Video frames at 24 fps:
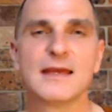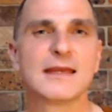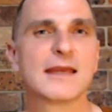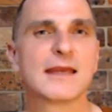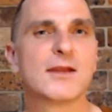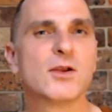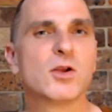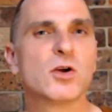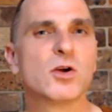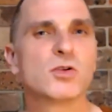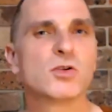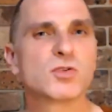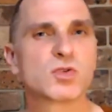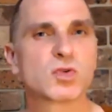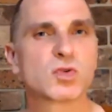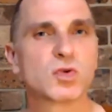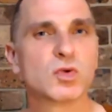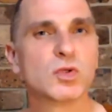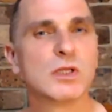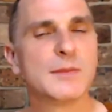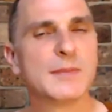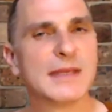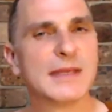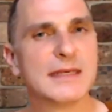cannot
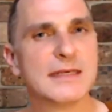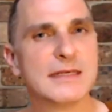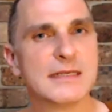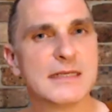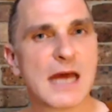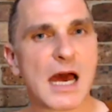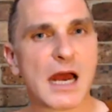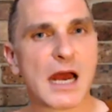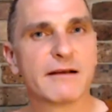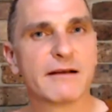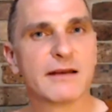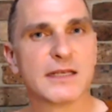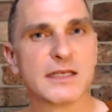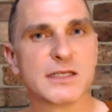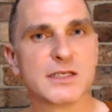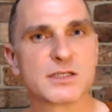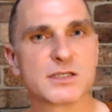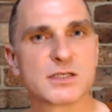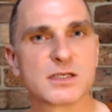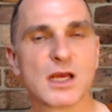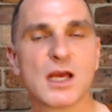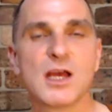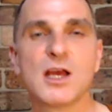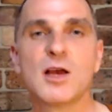truly be
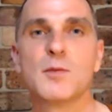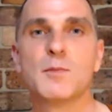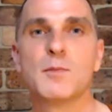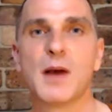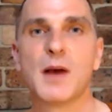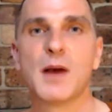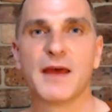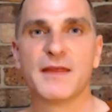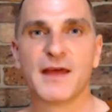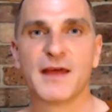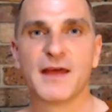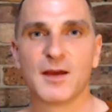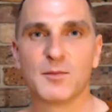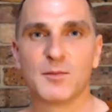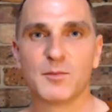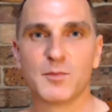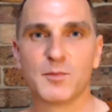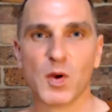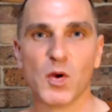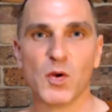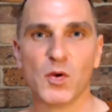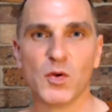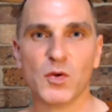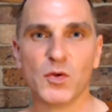nourished by that
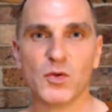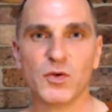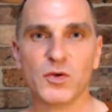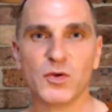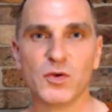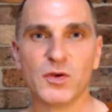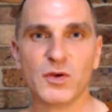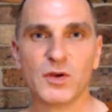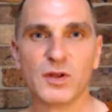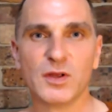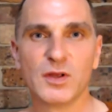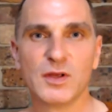bone.